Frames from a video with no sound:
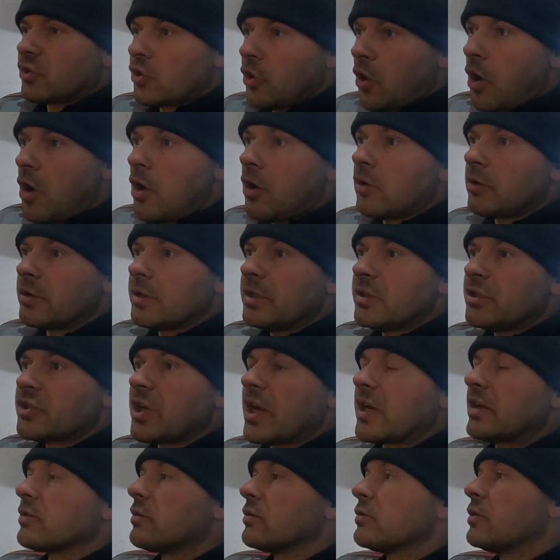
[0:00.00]
Strong
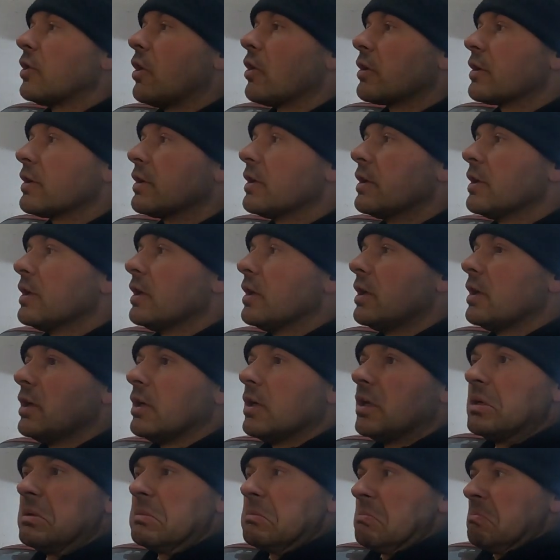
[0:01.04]
injector knock.
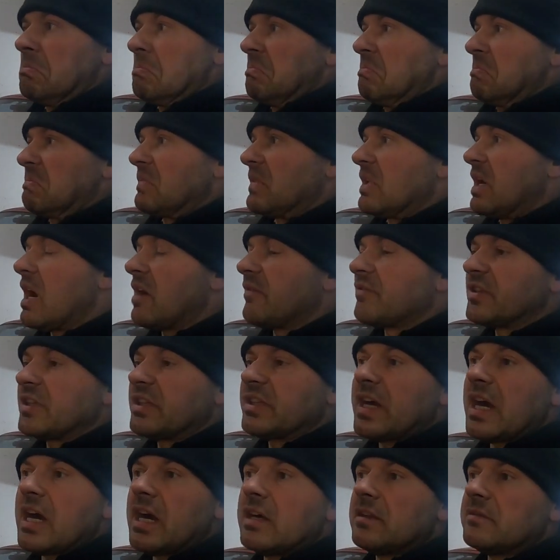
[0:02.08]

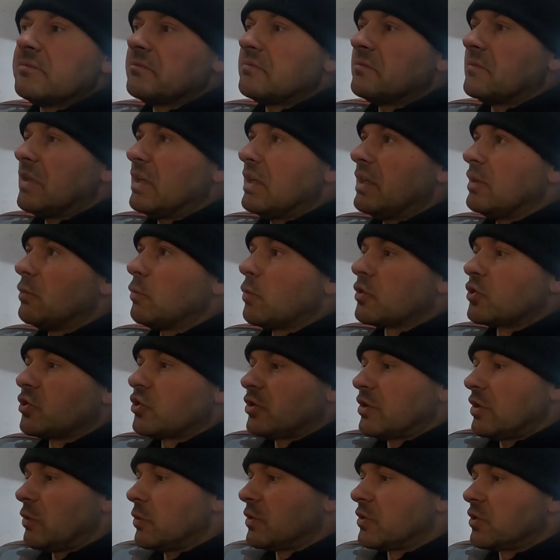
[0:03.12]
After that,
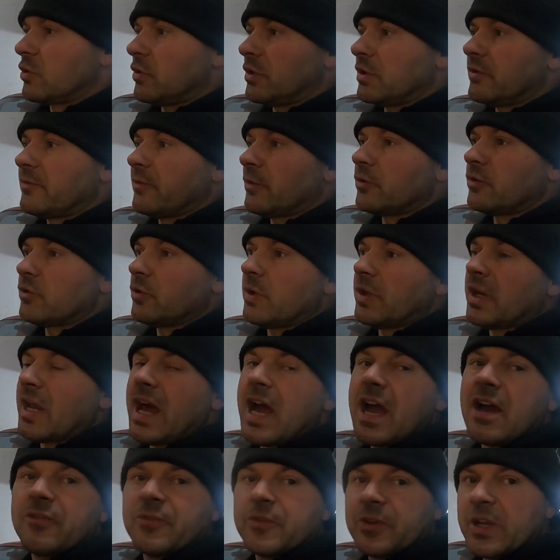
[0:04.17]
she was running for
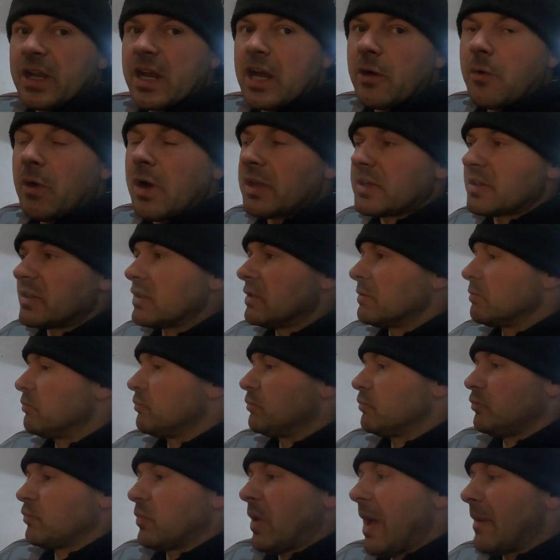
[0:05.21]
2.5–3 hours.
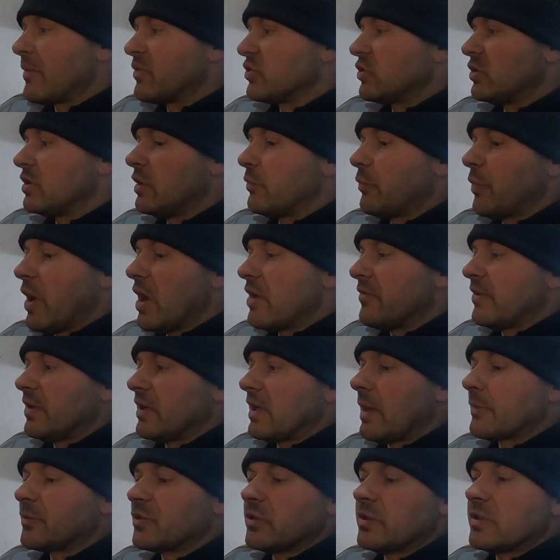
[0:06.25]
Absolutely
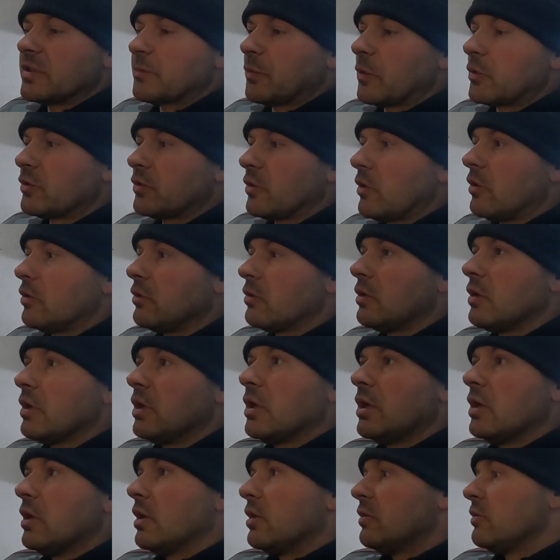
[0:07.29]
perfect, absolutely spot on,
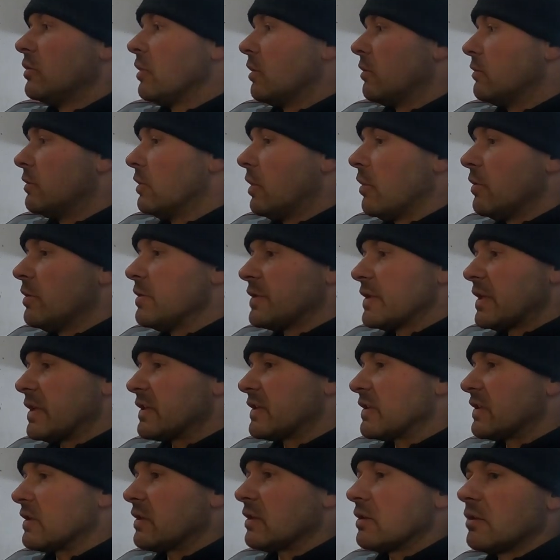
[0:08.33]
no
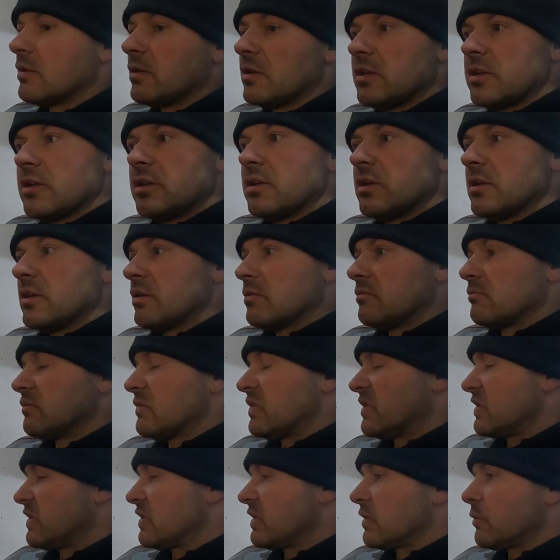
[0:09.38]
noises,
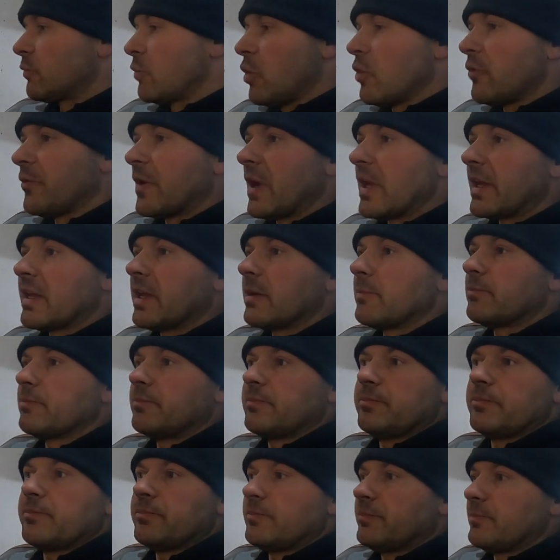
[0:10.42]
smooth like a
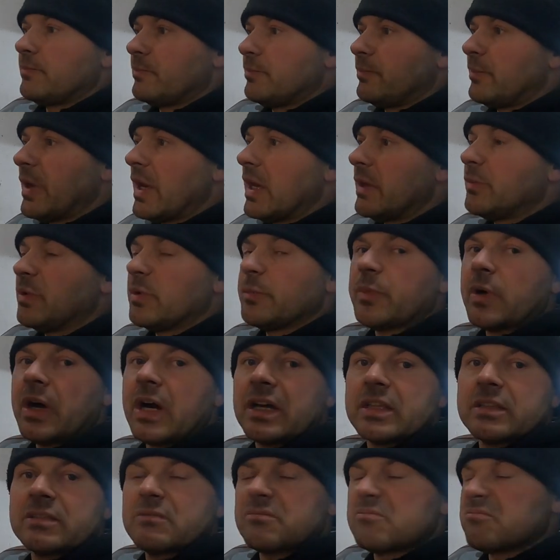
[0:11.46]
baby,
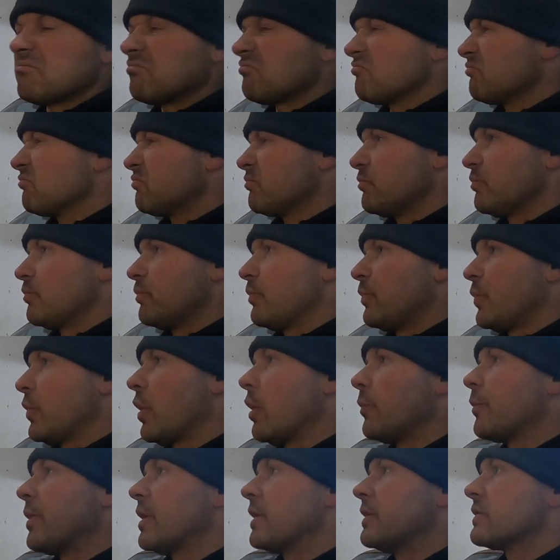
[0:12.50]
but
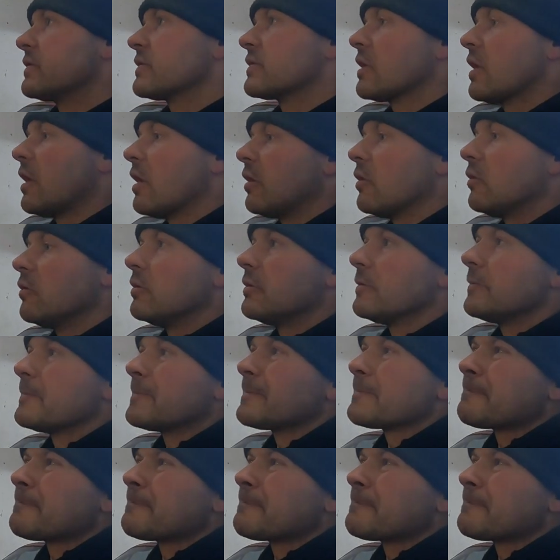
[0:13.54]
proper. So,